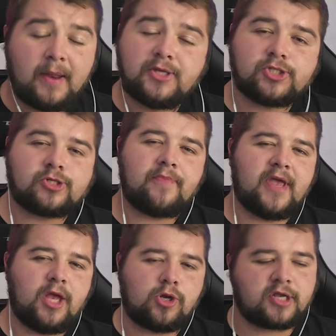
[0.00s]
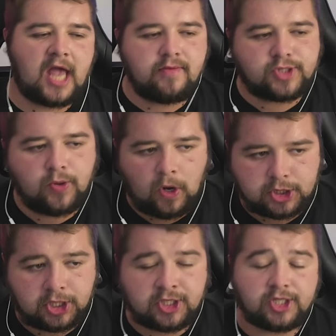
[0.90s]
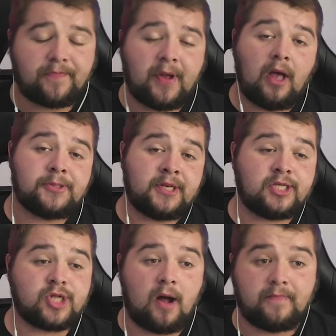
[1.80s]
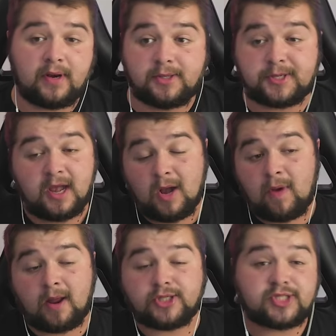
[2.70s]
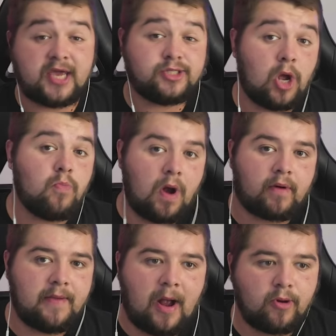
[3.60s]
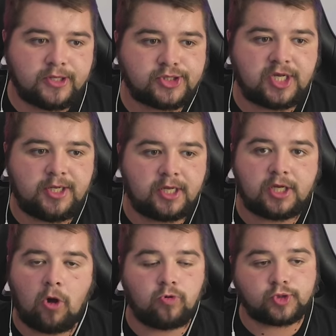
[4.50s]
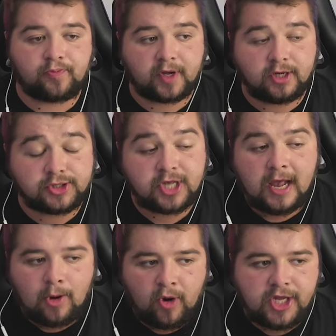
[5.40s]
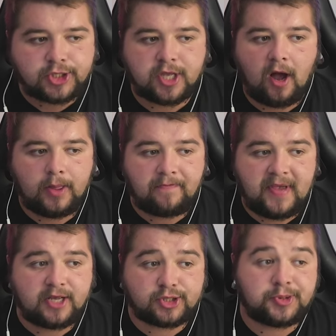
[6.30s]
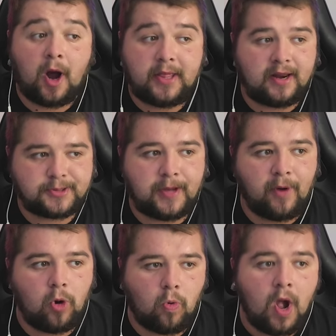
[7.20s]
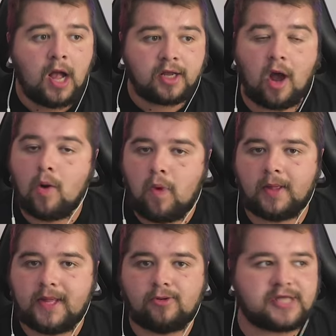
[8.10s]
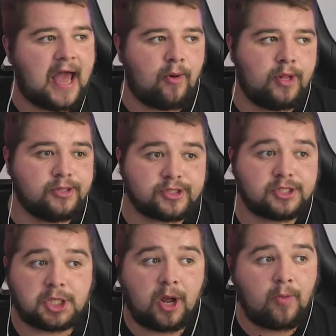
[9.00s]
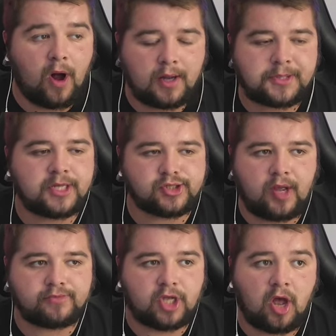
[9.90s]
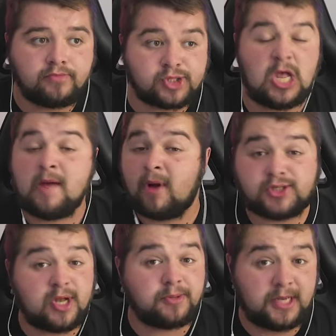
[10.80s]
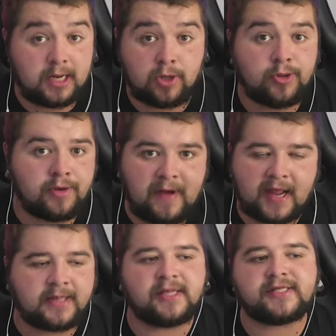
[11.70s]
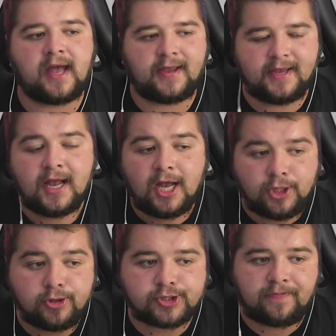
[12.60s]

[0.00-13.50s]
And this is going to be a good game to watch because it is a perfect example of when I say don't worry about conceding goals, because we start the biggest final of them all going 1-0 down. And do you know what? I think sometimes, myself included back in the day, used to